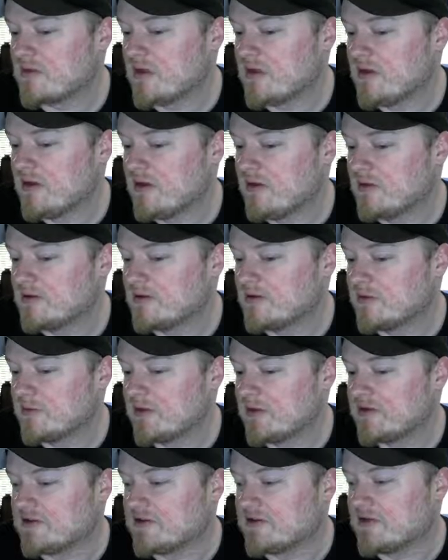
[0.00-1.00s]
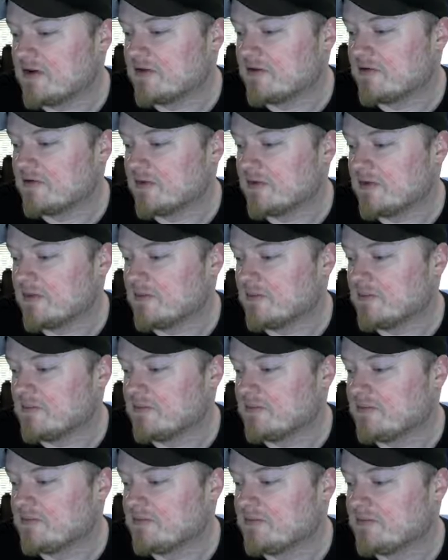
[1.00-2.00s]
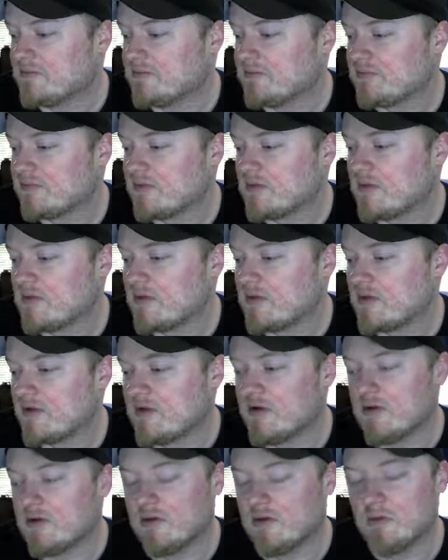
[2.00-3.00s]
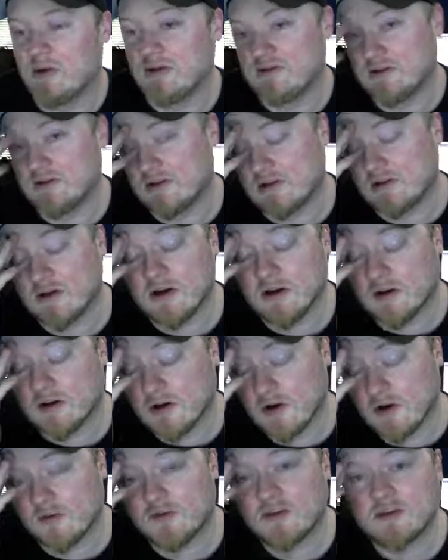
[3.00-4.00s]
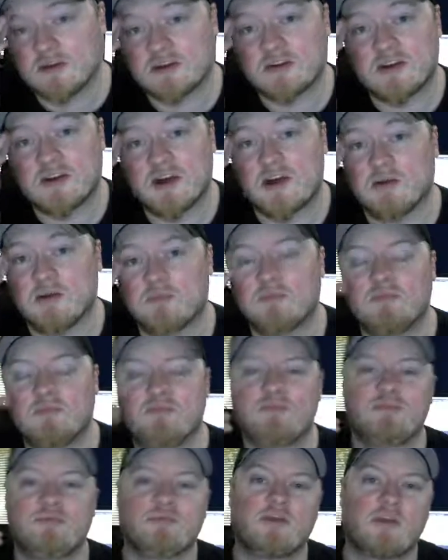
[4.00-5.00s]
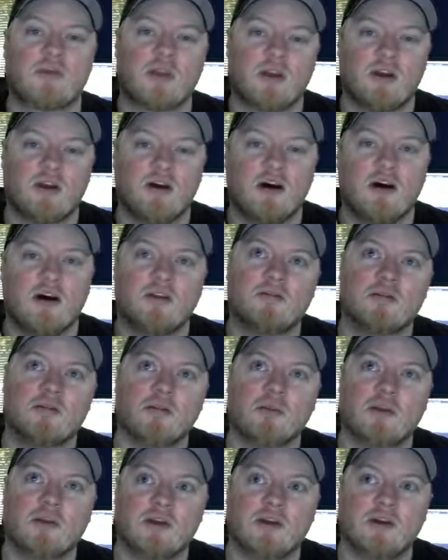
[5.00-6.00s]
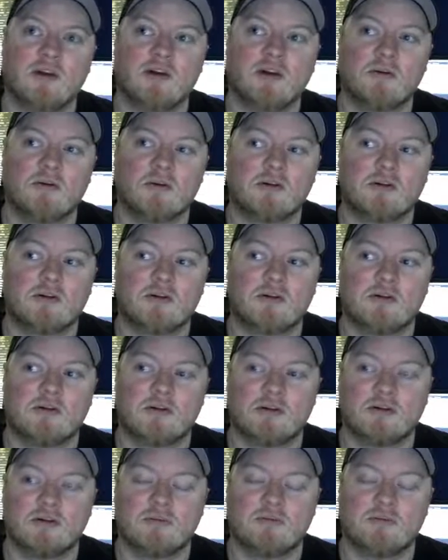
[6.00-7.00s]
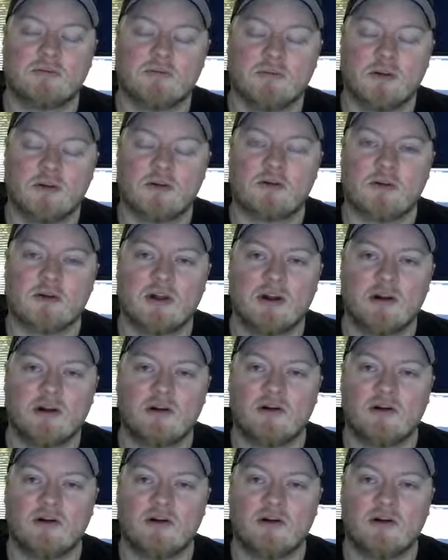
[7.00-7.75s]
some of this stuff from the basic car physics game from the Unreal Editor.